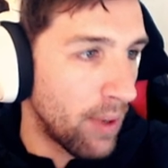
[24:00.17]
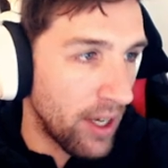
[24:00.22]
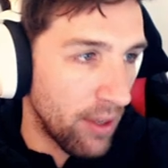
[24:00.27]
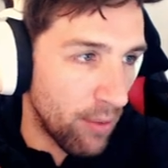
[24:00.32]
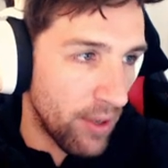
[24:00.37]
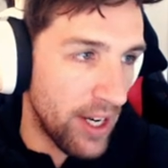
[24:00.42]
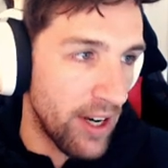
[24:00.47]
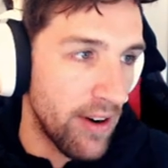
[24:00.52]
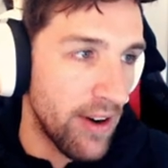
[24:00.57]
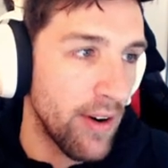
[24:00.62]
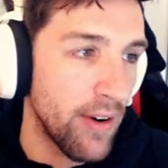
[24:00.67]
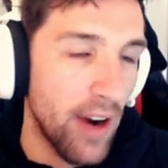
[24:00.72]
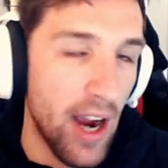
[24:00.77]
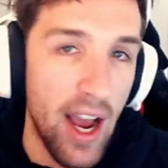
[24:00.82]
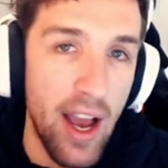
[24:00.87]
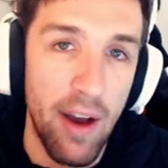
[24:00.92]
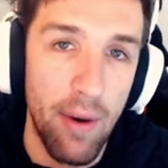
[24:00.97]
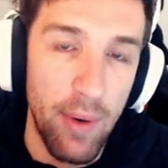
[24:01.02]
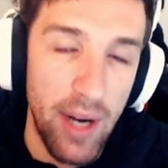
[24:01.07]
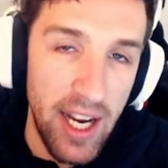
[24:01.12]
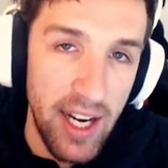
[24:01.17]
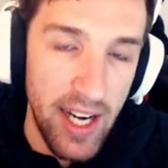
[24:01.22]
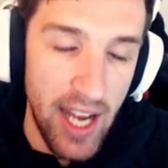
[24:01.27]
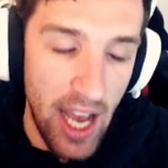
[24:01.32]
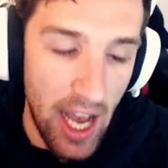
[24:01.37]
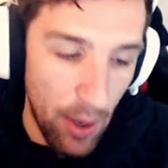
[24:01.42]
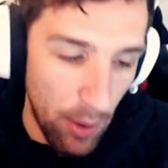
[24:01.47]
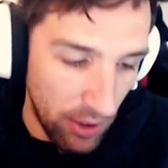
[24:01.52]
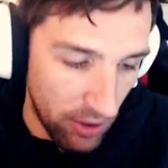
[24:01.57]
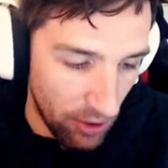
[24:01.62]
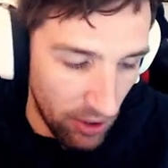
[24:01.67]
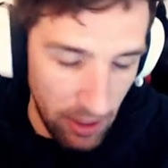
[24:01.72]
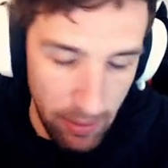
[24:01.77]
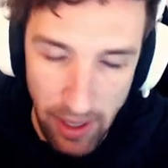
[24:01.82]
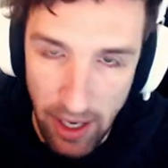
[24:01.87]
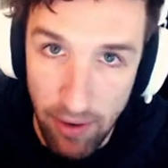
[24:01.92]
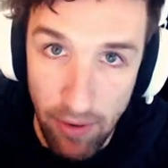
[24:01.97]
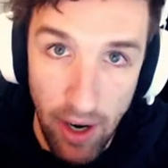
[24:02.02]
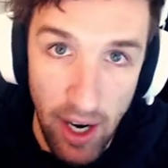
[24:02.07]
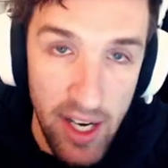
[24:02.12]
but we're here around, we're here now. We're talking
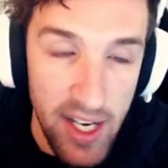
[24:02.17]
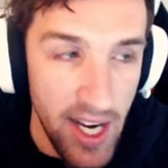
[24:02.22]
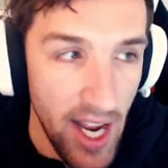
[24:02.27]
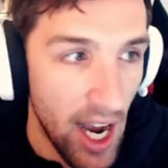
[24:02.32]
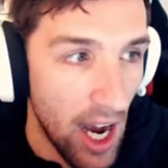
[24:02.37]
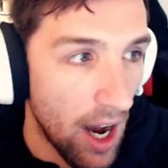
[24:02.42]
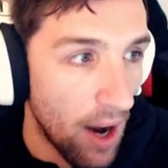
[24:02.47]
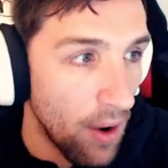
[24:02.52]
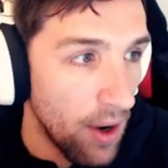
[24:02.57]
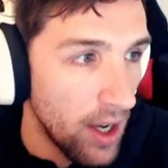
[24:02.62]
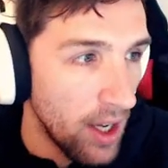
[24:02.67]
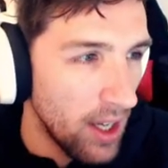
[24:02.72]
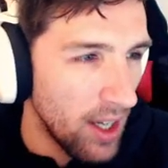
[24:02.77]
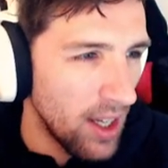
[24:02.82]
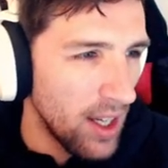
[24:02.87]
about right now.